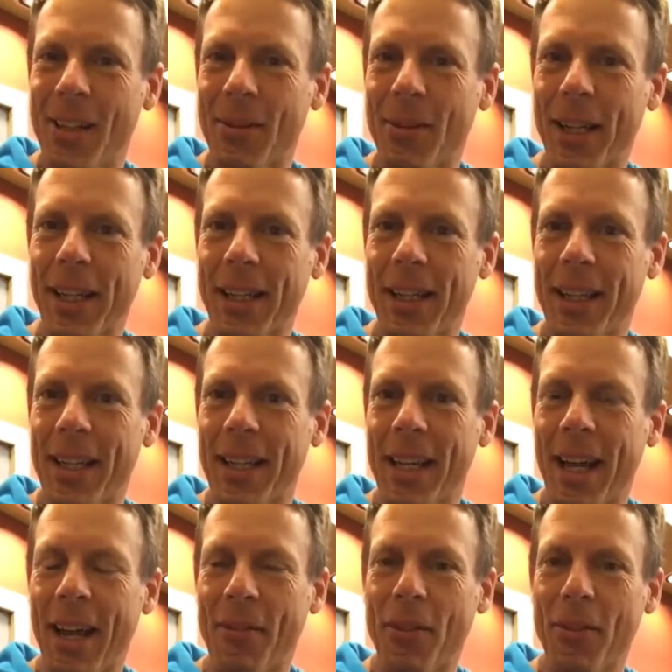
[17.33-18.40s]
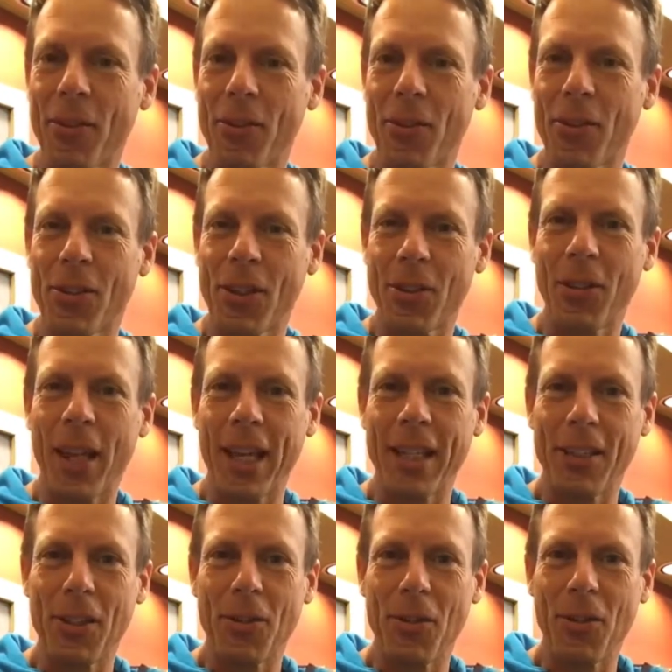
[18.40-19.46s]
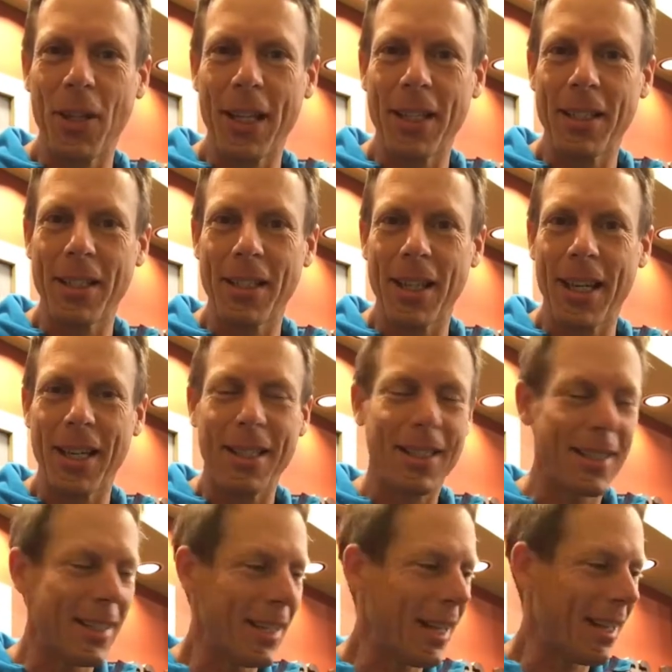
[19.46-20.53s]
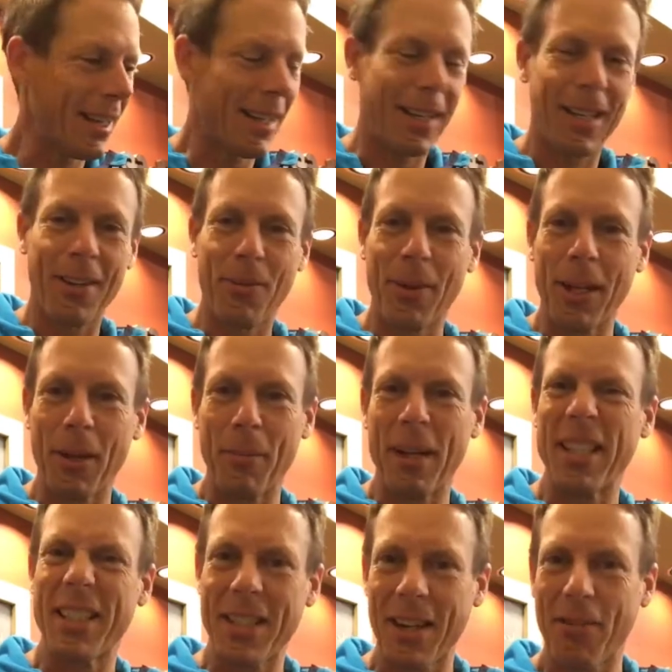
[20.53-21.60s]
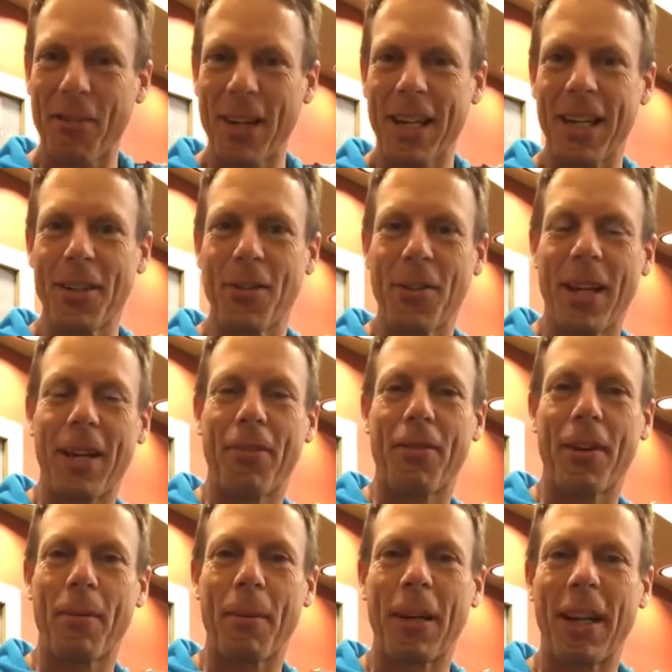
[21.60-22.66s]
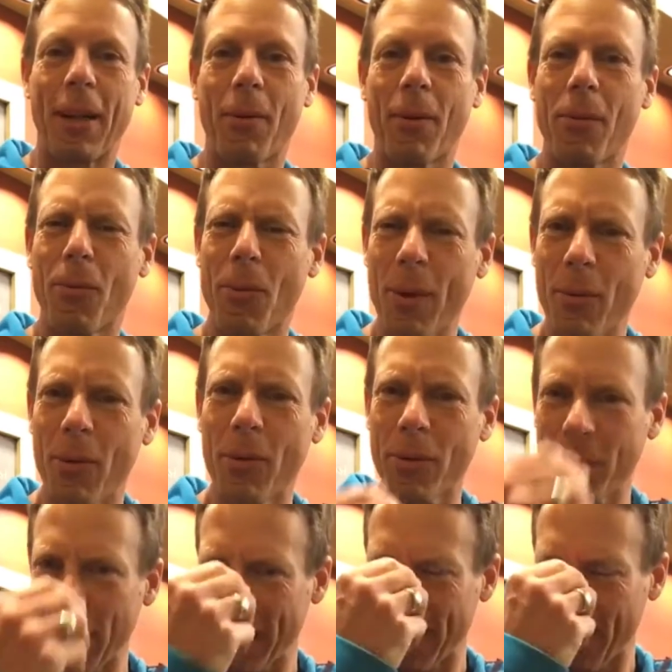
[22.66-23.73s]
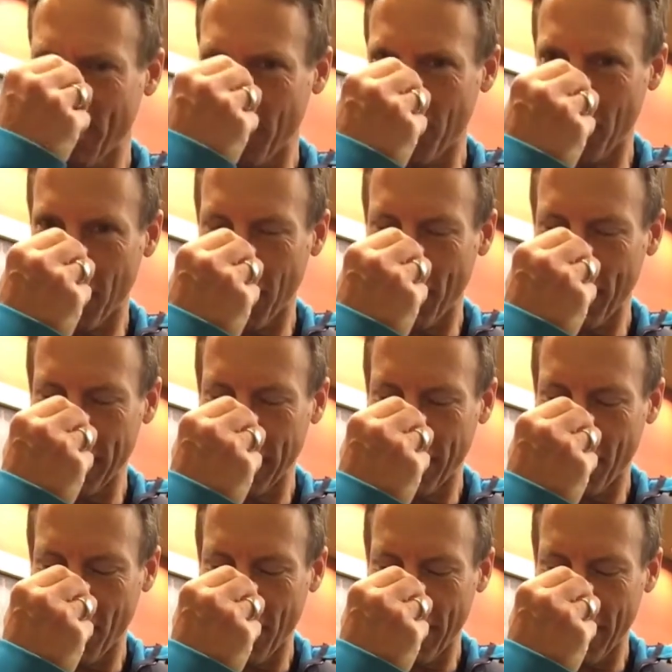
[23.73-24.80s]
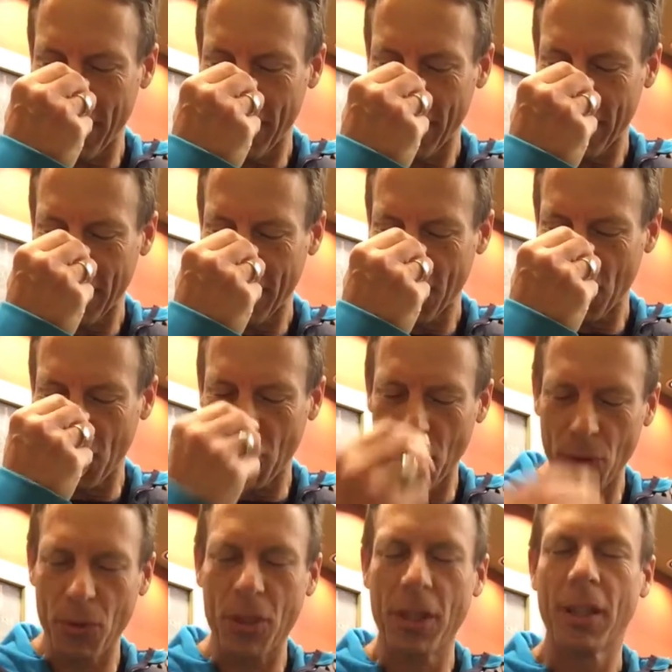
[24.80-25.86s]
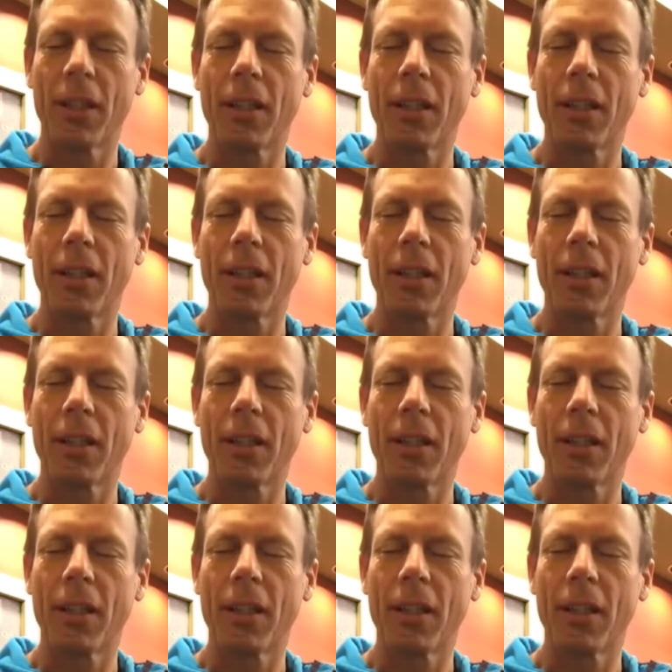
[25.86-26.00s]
Right? Have you ever do that? Do you do that as on a regular basis? I find I do that a fair amount. Like, what was that thing we were talking about the other day? Shoot.